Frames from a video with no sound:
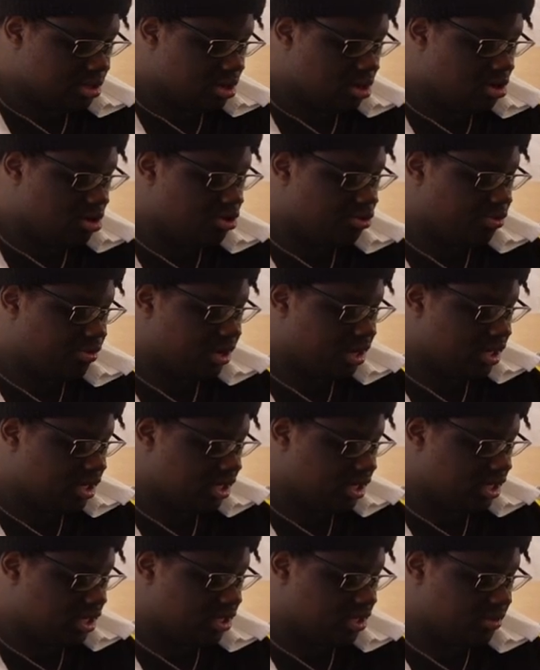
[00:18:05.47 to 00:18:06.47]
Oh
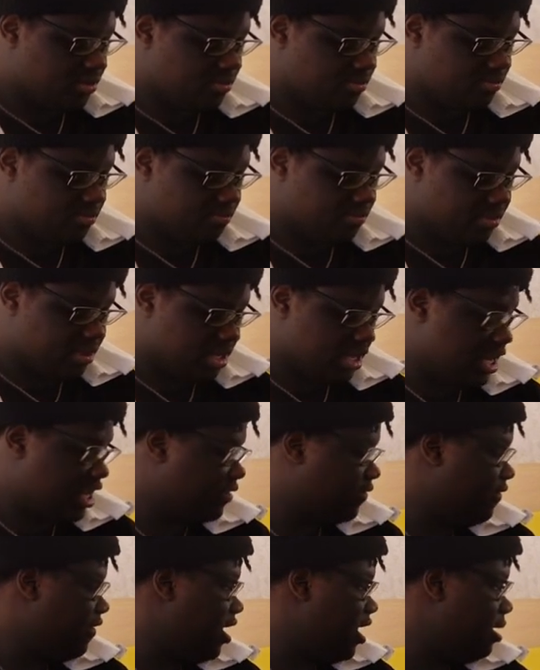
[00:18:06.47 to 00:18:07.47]
really? Be it
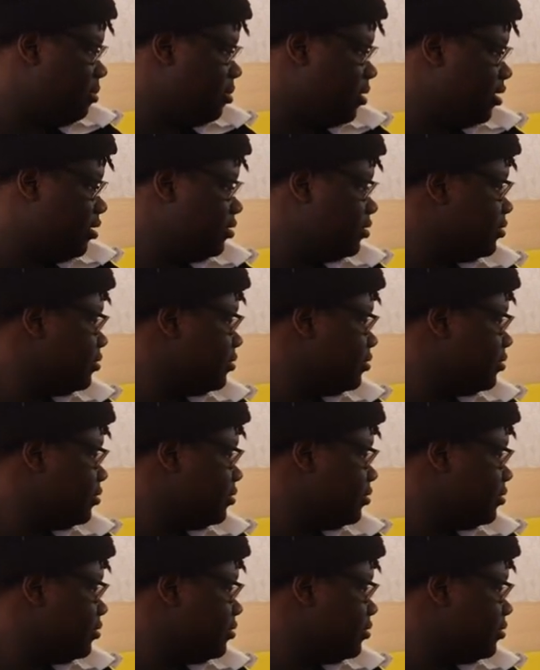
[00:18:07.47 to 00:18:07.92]
that's father.